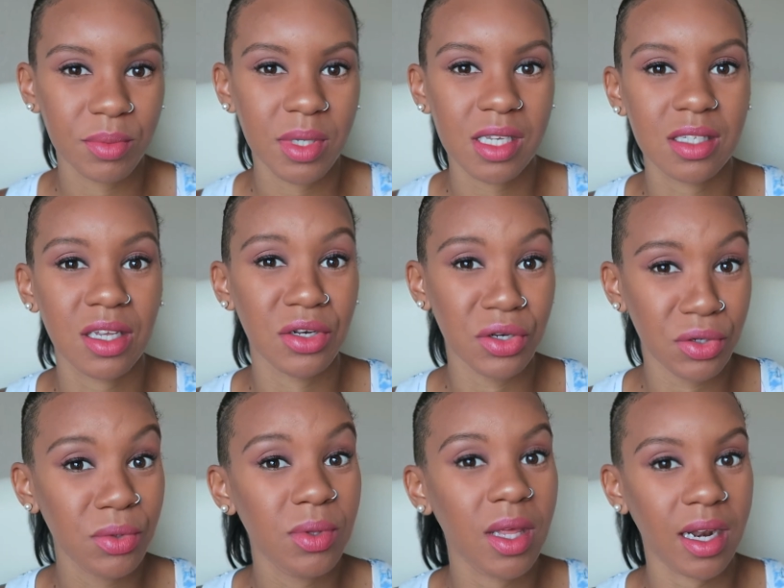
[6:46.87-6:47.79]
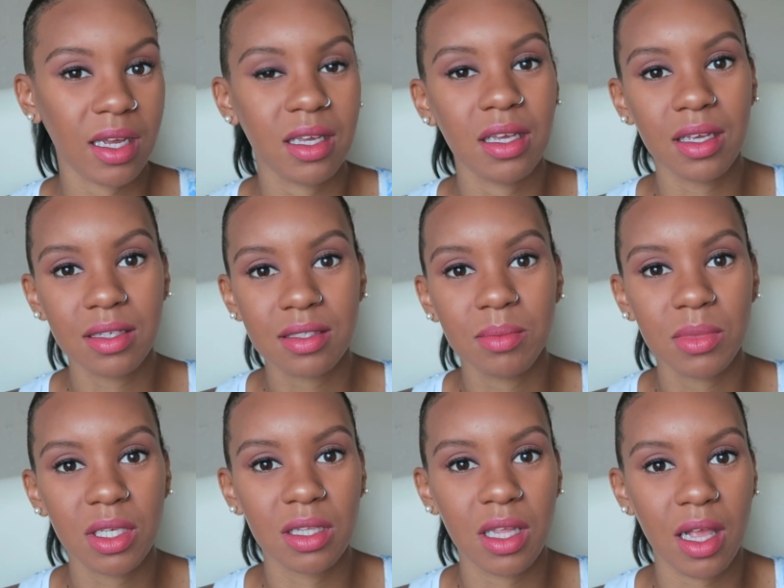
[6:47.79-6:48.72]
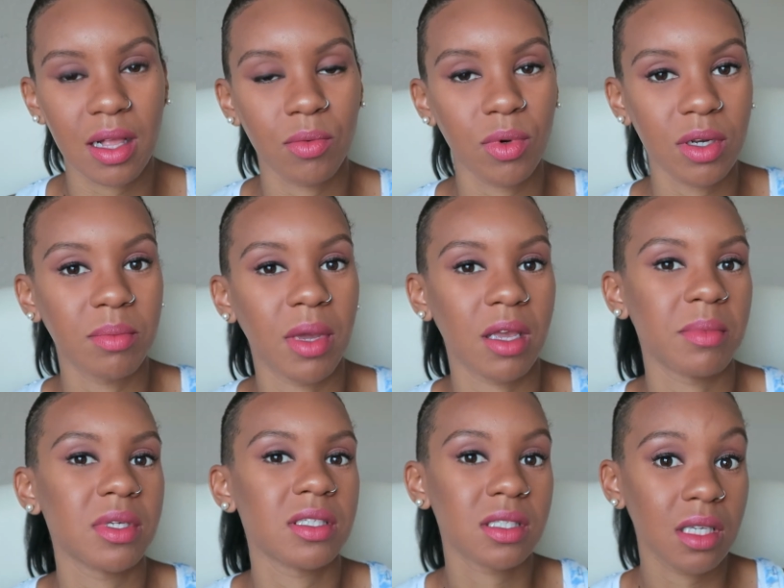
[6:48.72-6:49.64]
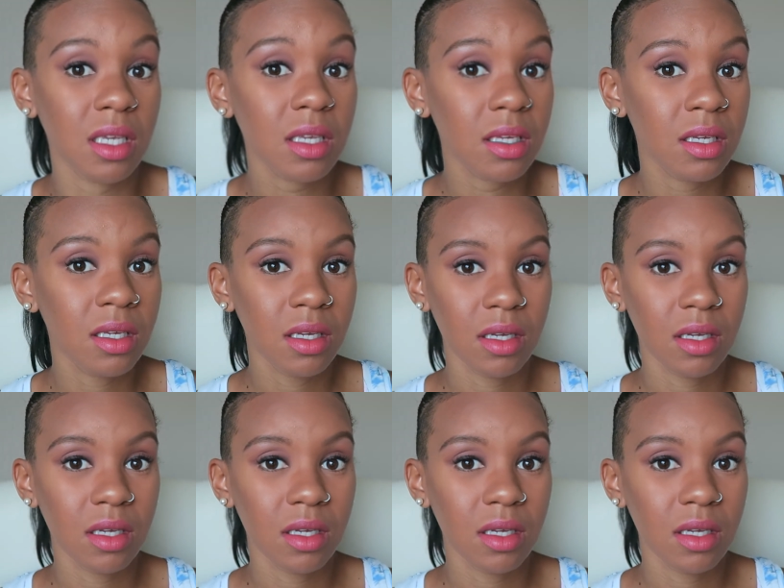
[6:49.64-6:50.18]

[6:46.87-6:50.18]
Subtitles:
because I knew that I can get something that wouldn't make me sick,